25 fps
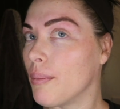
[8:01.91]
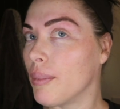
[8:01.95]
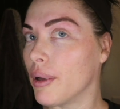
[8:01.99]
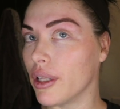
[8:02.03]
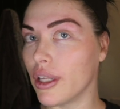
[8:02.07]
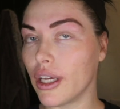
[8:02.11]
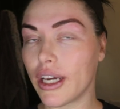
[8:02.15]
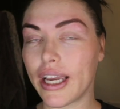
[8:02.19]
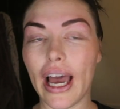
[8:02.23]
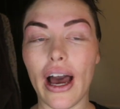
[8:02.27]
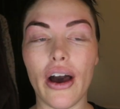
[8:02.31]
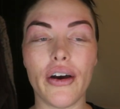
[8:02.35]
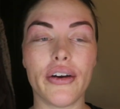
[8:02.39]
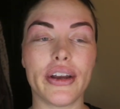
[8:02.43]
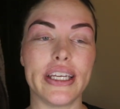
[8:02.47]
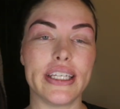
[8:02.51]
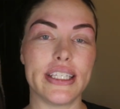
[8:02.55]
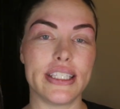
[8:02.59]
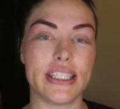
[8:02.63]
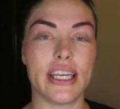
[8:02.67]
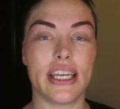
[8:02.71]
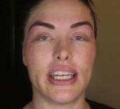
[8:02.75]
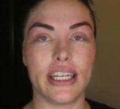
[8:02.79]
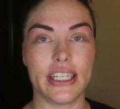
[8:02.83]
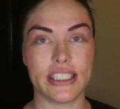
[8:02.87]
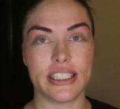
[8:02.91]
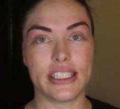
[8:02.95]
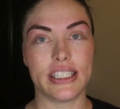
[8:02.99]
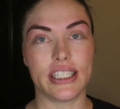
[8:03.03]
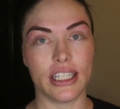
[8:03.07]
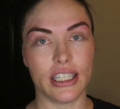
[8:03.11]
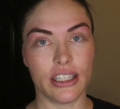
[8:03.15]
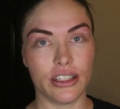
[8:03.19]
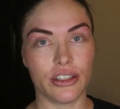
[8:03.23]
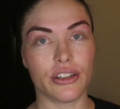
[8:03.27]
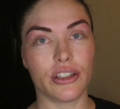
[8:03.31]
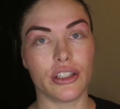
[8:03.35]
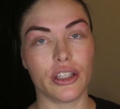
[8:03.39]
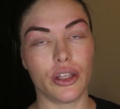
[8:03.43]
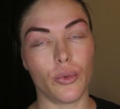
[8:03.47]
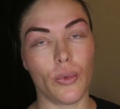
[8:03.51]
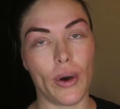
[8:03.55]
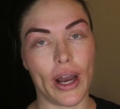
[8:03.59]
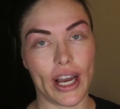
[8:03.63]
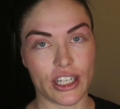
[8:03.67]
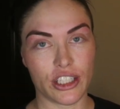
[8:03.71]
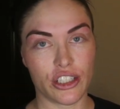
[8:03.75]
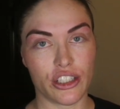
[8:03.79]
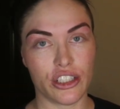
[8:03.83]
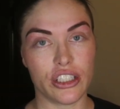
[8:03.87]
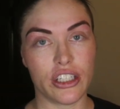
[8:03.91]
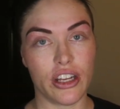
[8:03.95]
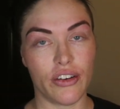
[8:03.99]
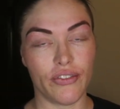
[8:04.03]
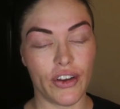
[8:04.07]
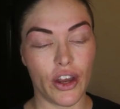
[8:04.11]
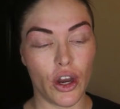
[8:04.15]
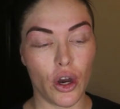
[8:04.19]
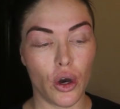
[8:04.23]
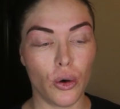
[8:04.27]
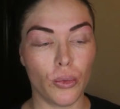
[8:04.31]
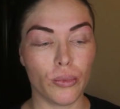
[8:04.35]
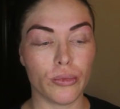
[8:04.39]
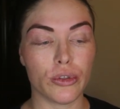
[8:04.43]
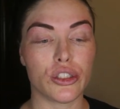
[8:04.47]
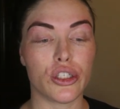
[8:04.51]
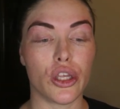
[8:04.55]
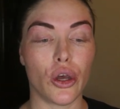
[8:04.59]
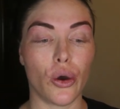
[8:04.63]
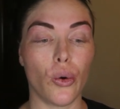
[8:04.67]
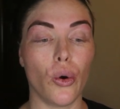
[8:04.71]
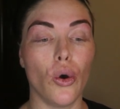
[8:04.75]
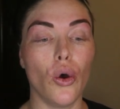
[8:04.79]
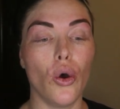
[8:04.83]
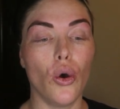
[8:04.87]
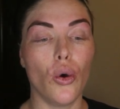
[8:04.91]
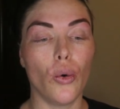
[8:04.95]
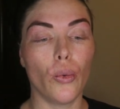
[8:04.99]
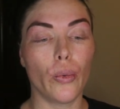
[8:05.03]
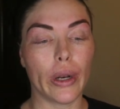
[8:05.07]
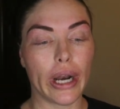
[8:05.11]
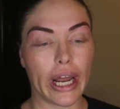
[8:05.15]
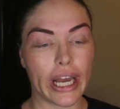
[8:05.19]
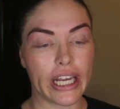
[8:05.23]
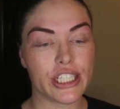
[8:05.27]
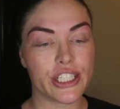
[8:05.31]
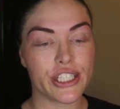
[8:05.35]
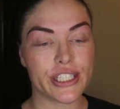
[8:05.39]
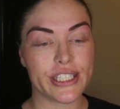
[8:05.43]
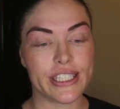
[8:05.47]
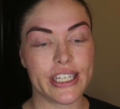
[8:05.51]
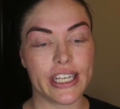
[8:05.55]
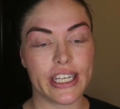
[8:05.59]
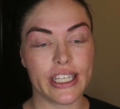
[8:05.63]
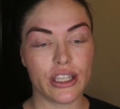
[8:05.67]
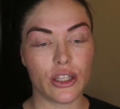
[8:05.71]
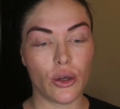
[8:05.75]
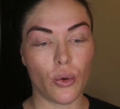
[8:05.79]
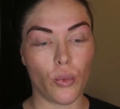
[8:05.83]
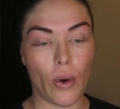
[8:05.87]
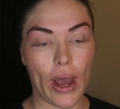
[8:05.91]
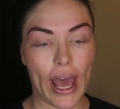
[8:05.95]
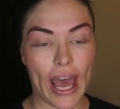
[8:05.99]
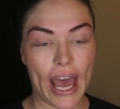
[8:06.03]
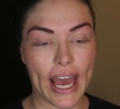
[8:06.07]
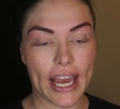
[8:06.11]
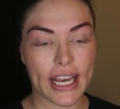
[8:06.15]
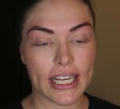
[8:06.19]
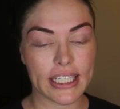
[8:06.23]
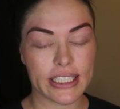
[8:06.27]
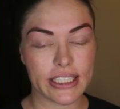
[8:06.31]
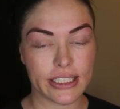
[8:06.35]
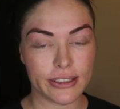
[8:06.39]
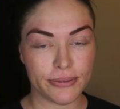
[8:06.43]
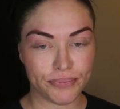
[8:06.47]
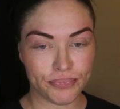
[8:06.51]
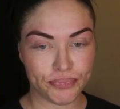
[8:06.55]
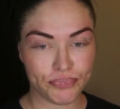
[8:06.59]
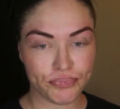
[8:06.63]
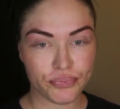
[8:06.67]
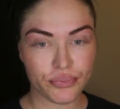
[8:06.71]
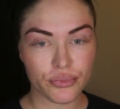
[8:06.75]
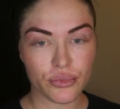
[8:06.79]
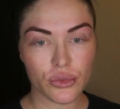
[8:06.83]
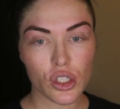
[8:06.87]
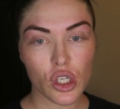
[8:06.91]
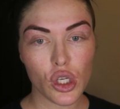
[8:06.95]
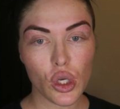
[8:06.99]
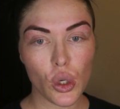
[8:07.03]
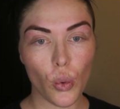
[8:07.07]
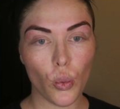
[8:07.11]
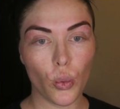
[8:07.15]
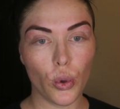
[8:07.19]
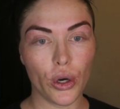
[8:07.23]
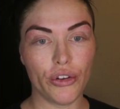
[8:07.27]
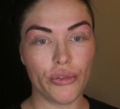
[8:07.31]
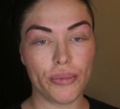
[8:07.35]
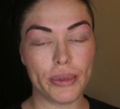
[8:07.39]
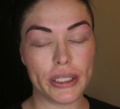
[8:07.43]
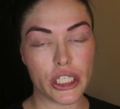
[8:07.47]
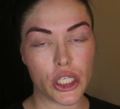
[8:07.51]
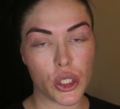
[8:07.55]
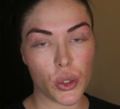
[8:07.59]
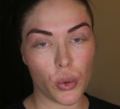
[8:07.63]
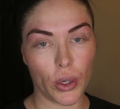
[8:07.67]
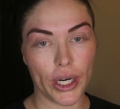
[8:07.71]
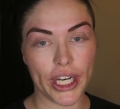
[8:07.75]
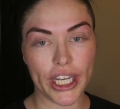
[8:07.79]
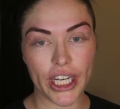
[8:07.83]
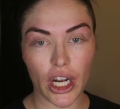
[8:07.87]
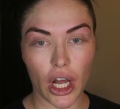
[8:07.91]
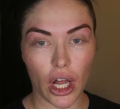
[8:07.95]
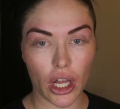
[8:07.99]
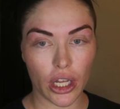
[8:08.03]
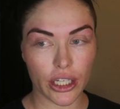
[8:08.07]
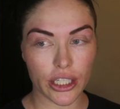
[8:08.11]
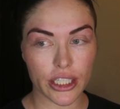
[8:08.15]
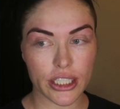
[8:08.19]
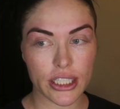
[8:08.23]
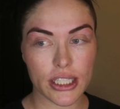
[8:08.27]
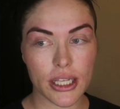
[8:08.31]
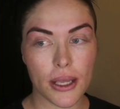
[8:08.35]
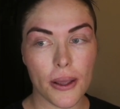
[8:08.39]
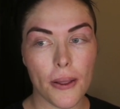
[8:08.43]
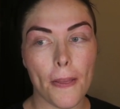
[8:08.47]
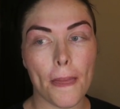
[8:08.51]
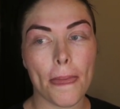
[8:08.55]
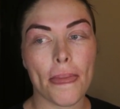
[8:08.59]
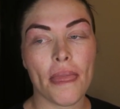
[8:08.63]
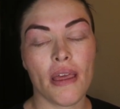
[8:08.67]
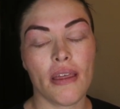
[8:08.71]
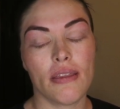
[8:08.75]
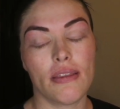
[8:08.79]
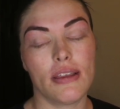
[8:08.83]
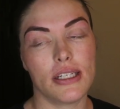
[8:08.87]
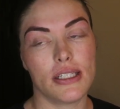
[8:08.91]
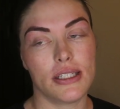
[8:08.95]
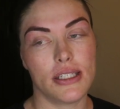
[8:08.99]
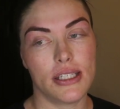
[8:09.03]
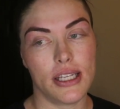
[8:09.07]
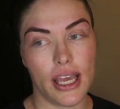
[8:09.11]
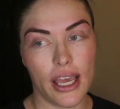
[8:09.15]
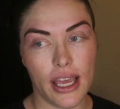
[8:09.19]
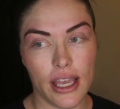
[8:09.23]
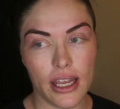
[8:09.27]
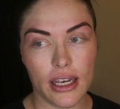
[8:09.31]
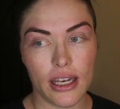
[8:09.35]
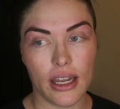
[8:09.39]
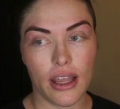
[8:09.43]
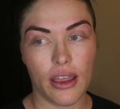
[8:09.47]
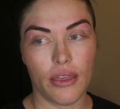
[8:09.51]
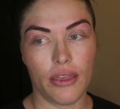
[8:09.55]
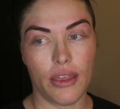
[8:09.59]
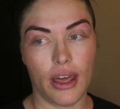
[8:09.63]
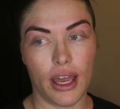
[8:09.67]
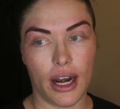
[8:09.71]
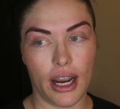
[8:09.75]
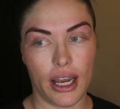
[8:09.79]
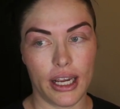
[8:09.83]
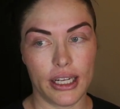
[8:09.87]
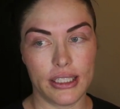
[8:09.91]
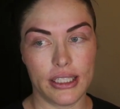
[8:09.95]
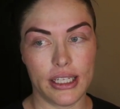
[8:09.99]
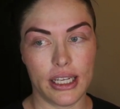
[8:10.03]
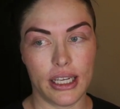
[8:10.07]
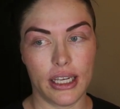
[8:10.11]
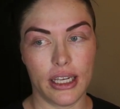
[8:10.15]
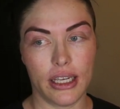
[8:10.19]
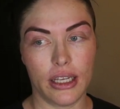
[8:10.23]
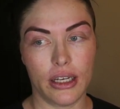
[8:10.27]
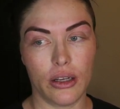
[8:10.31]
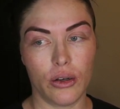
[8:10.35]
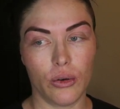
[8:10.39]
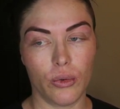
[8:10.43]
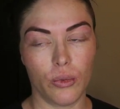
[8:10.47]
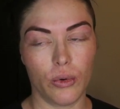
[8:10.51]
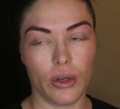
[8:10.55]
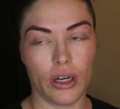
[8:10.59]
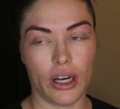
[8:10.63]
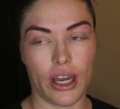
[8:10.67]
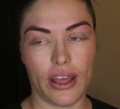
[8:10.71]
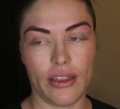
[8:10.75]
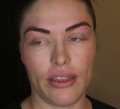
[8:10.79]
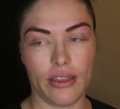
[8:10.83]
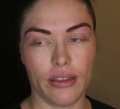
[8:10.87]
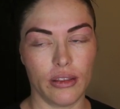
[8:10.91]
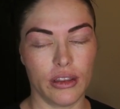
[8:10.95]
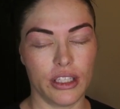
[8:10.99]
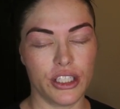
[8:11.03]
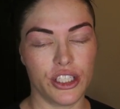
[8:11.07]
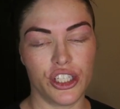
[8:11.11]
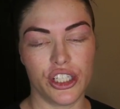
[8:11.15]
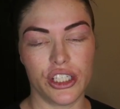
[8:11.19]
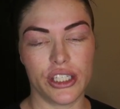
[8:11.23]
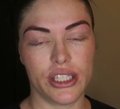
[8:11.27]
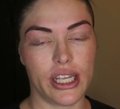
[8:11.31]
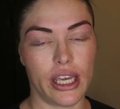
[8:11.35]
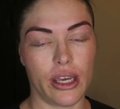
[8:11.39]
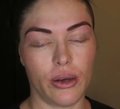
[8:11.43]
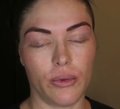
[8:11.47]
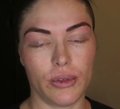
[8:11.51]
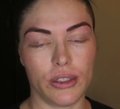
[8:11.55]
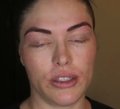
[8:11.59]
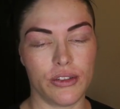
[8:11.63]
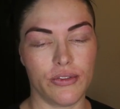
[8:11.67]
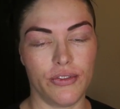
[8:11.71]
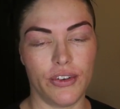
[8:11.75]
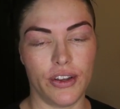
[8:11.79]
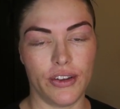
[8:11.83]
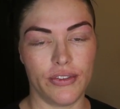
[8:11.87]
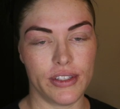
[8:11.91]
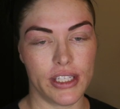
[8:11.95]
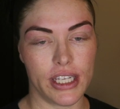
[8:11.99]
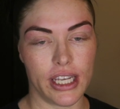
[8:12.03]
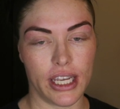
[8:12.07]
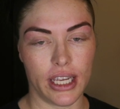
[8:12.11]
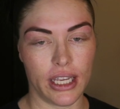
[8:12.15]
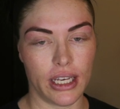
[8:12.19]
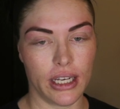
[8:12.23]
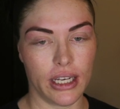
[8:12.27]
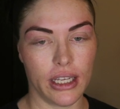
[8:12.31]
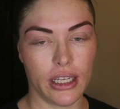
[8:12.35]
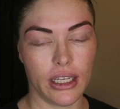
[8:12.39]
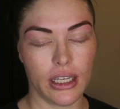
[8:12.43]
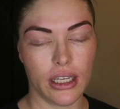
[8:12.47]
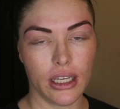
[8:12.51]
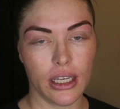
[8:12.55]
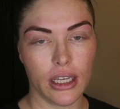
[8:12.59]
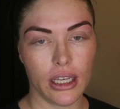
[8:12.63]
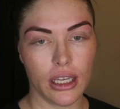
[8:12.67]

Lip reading: But look how easy it is to literally wax your stuff at home. So, what I just did, the wax would have been $20. The tint that I did, let's just say it was 15.